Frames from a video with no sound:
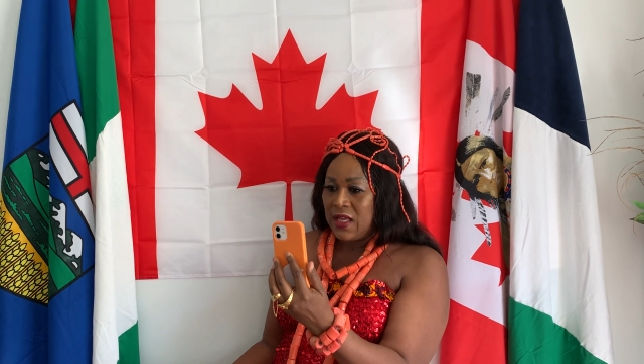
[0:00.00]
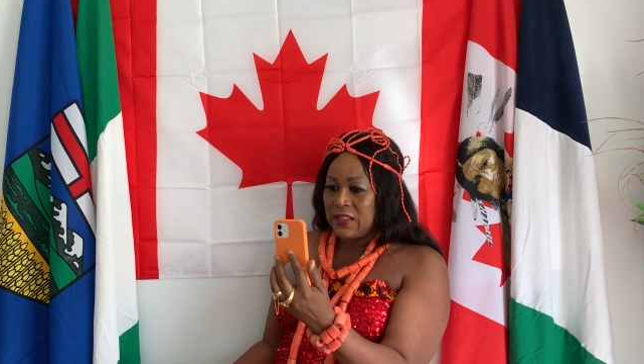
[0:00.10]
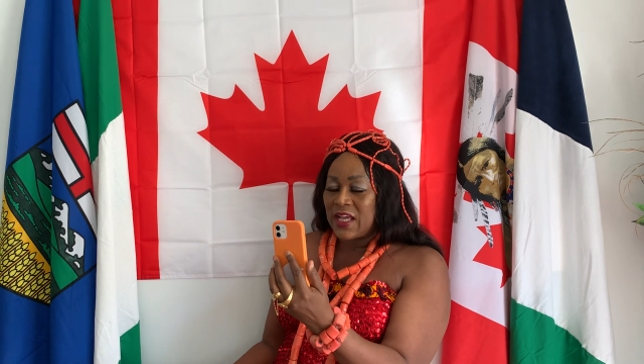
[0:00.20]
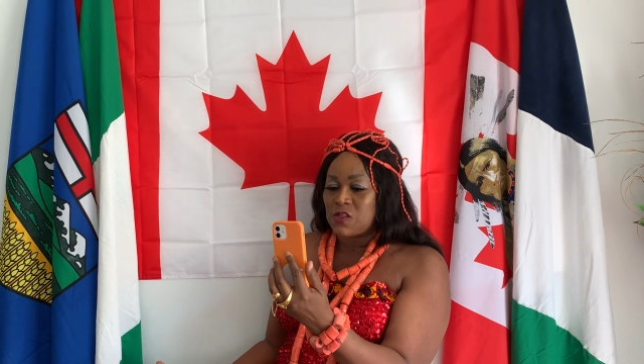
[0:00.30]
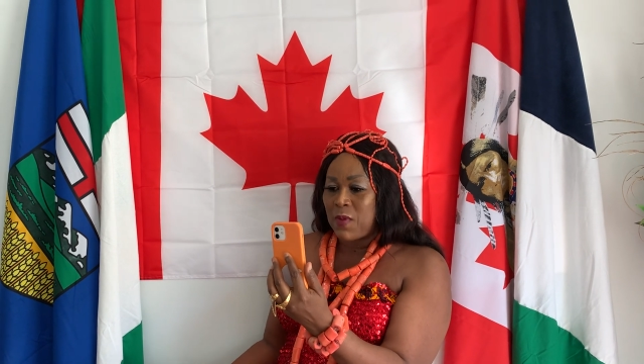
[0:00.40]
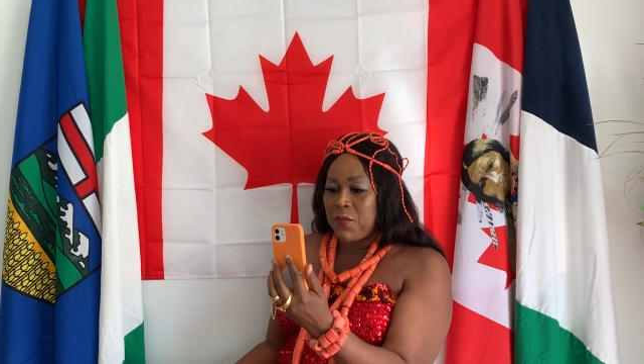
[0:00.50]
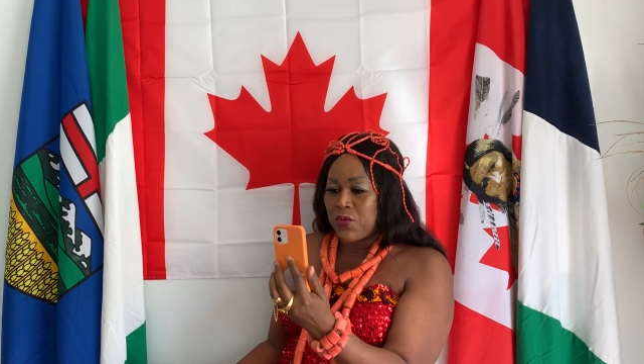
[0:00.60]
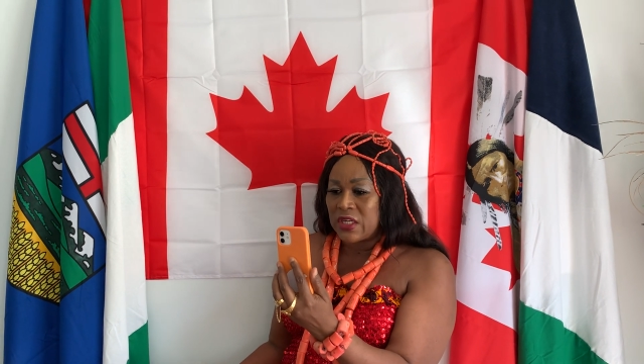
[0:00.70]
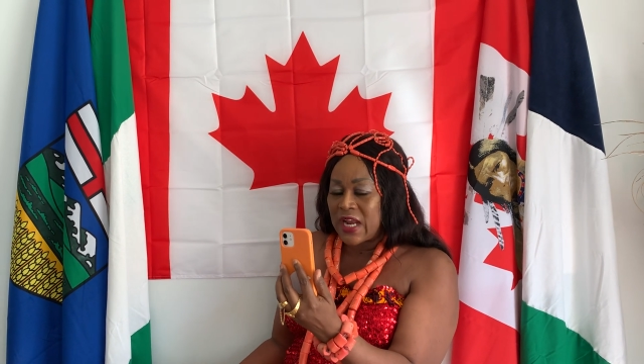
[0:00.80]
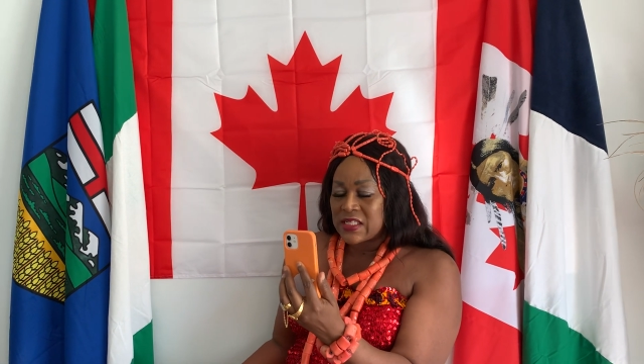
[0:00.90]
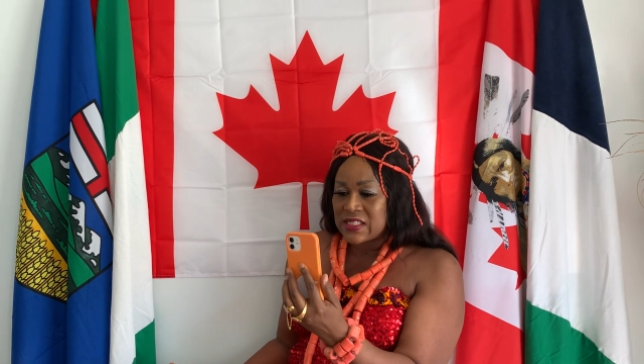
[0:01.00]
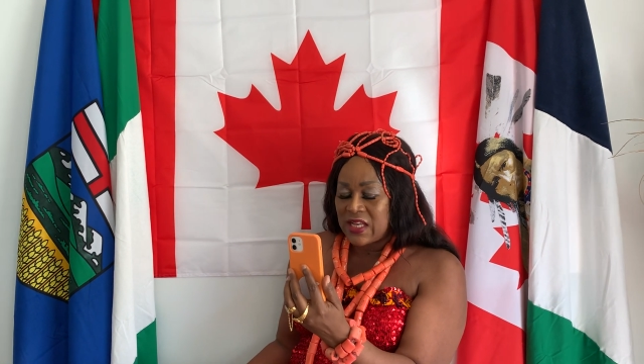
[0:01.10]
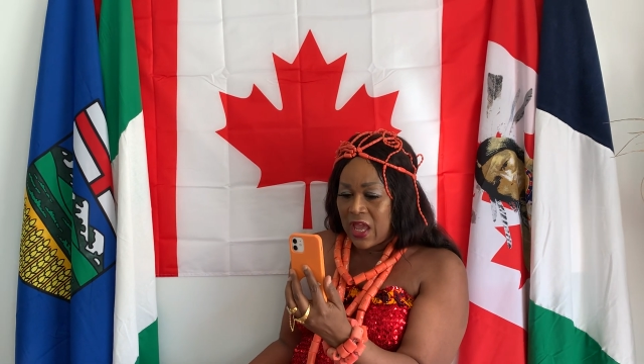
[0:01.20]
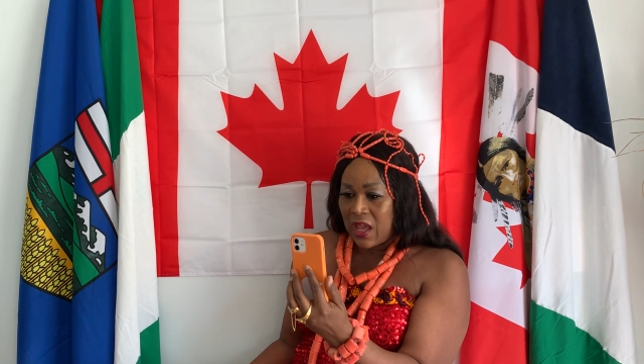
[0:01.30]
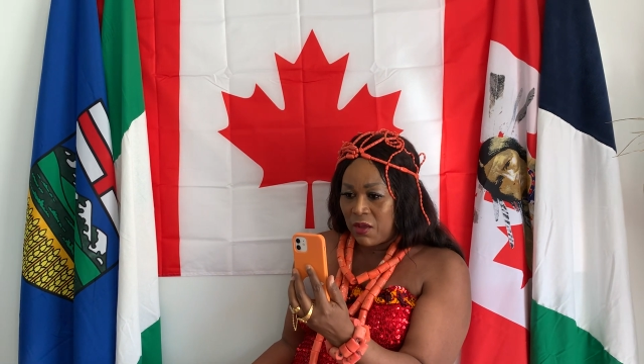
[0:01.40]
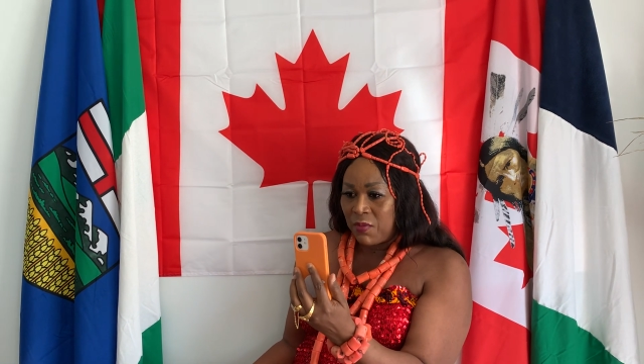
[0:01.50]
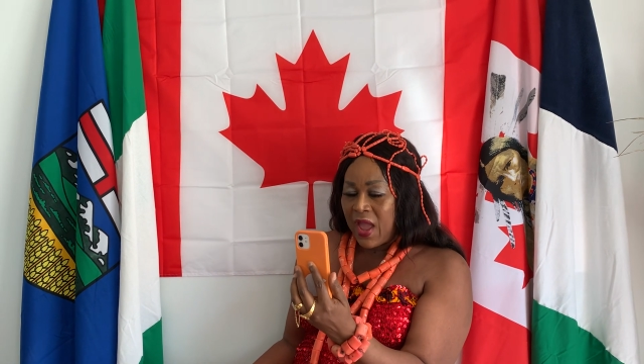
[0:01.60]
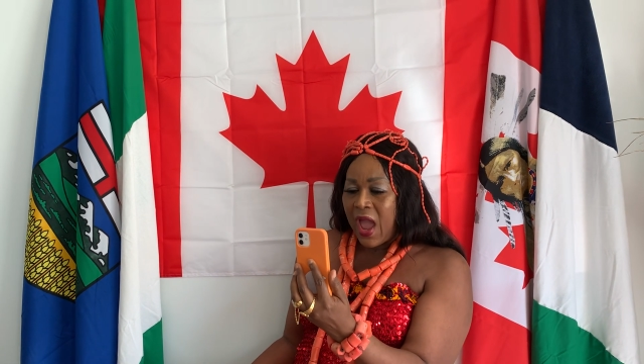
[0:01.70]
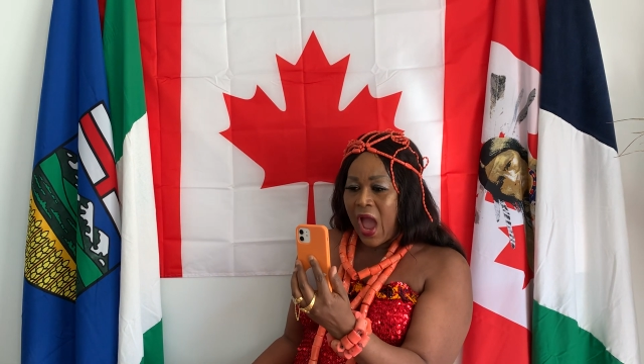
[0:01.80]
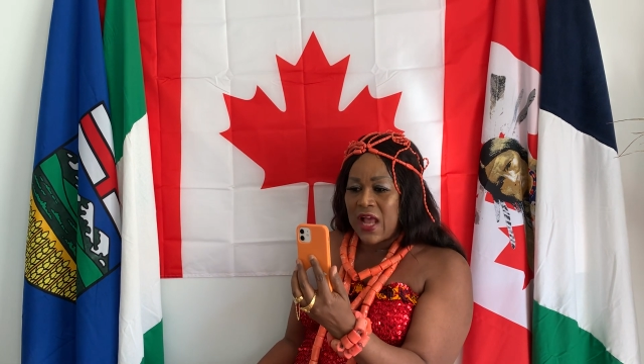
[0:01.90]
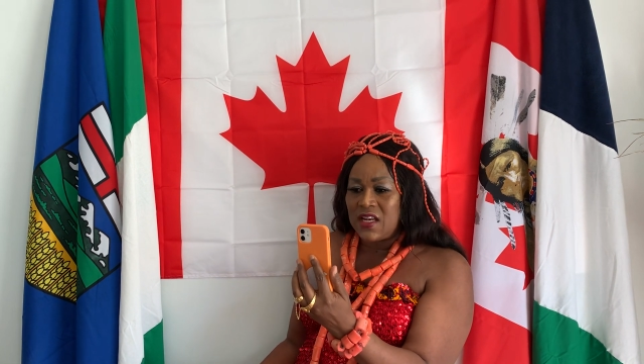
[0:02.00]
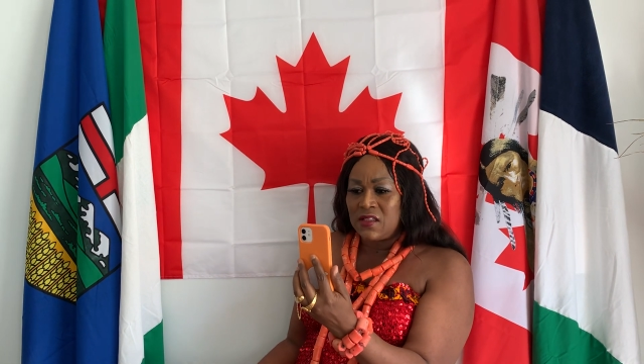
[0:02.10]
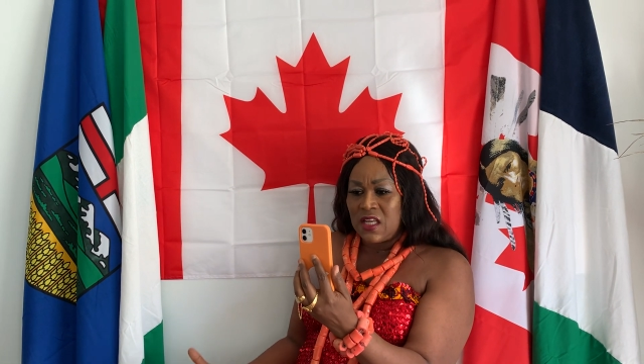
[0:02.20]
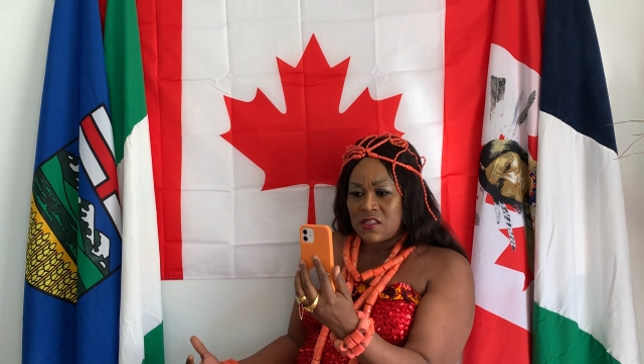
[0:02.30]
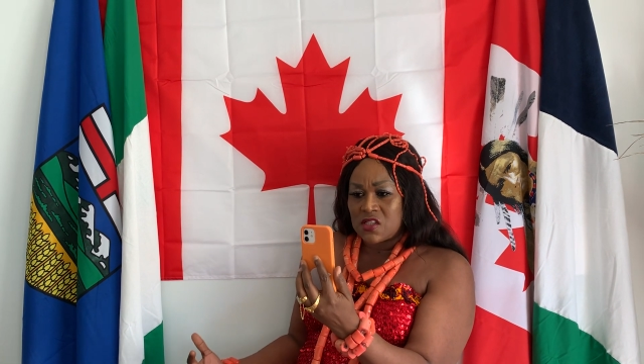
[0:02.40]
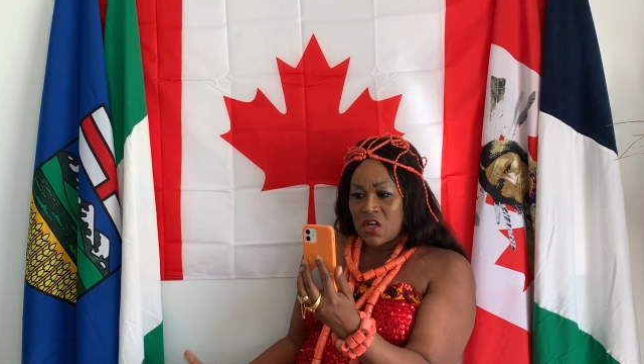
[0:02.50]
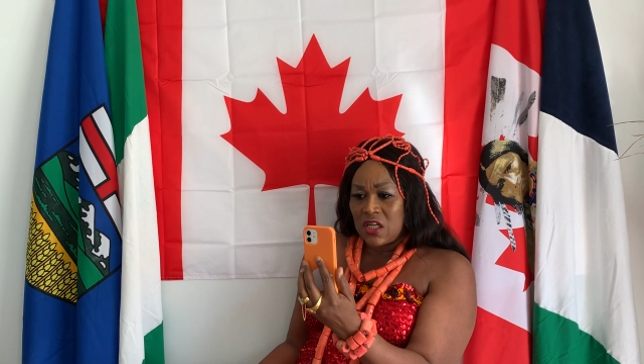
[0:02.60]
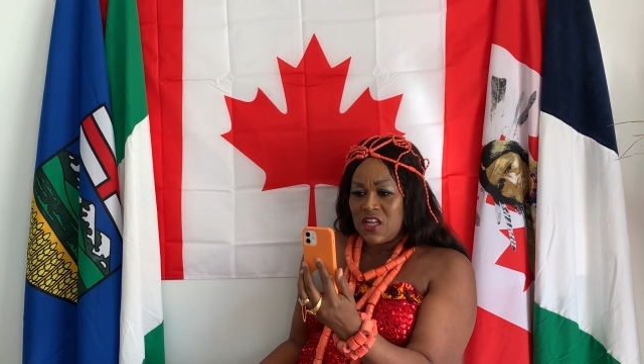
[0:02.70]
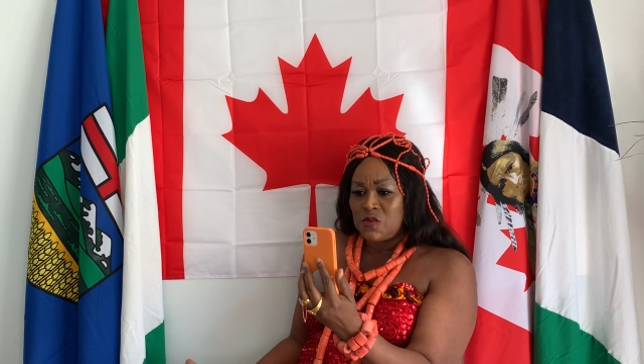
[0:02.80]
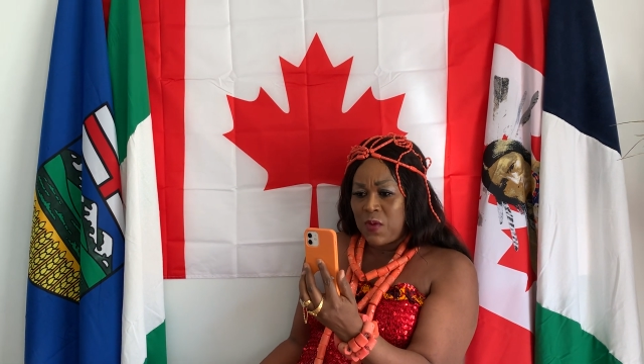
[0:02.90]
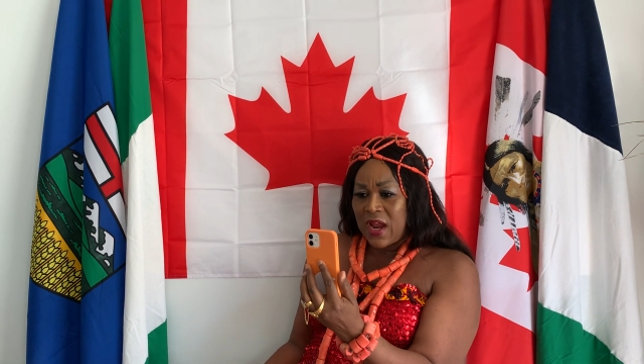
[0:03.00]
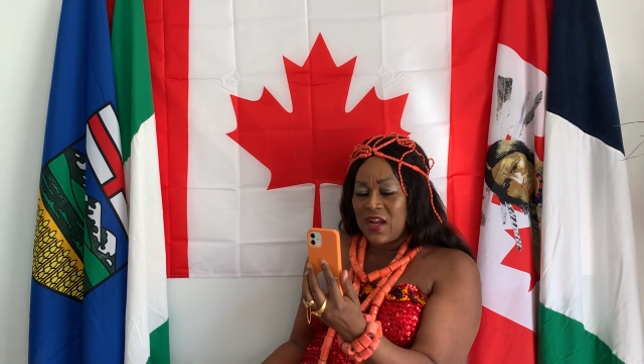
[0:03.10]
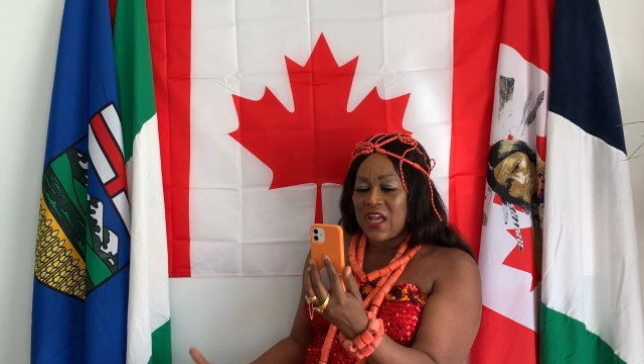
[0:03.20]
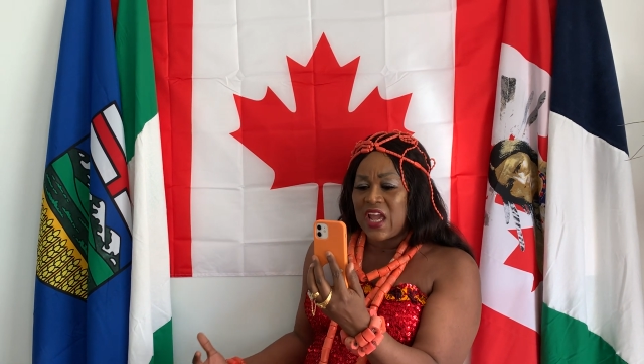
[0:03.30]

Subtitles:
That's my brother's name. And the son is bearing